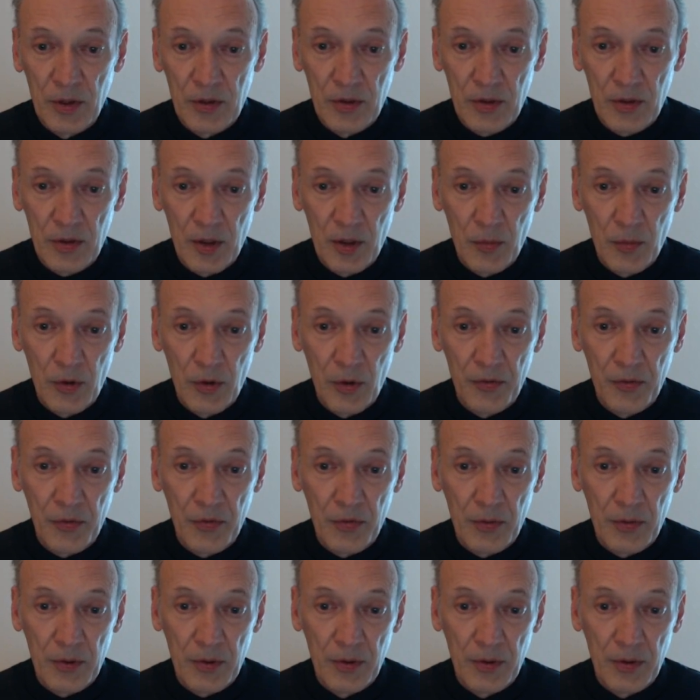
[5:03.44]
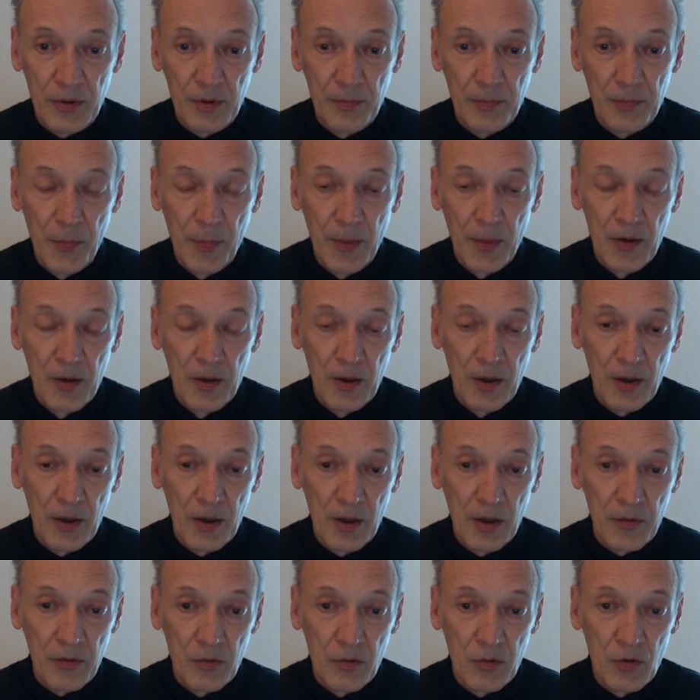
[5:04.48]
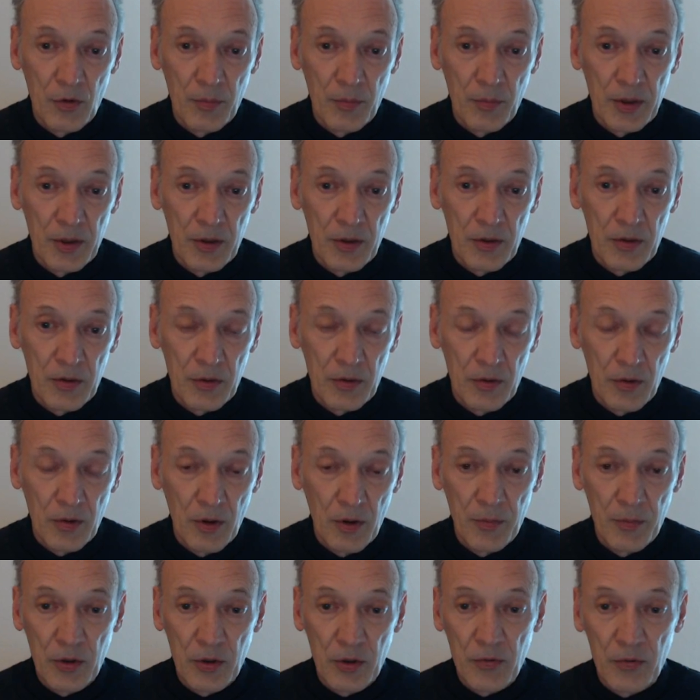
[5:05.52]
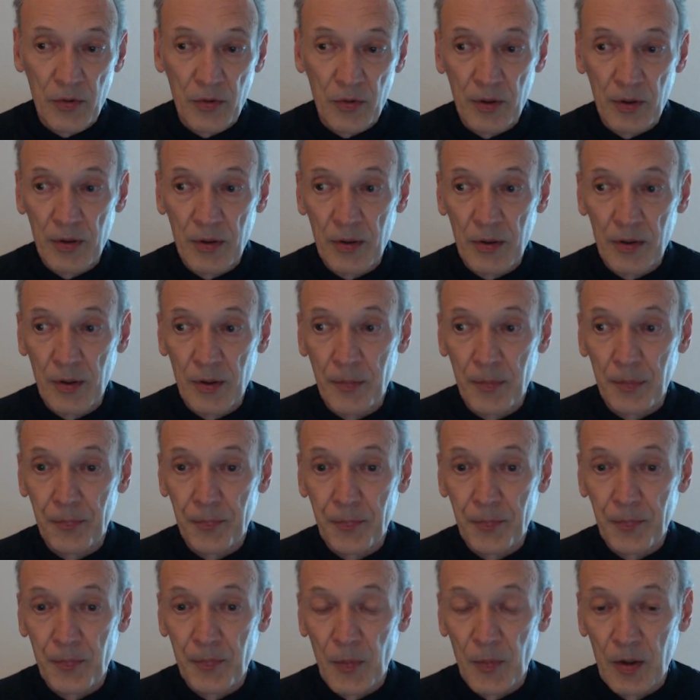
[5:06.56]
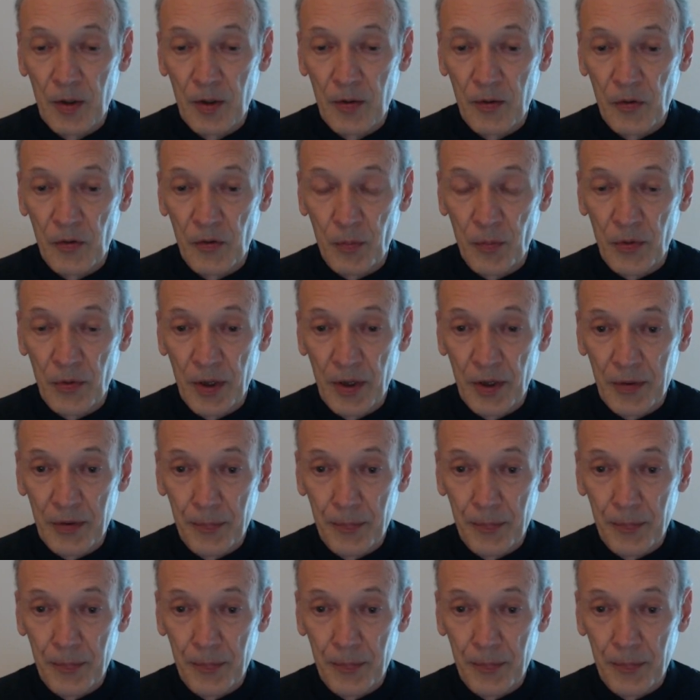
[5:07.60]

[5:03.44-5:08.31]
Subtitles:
also has a dominant Omicron spread.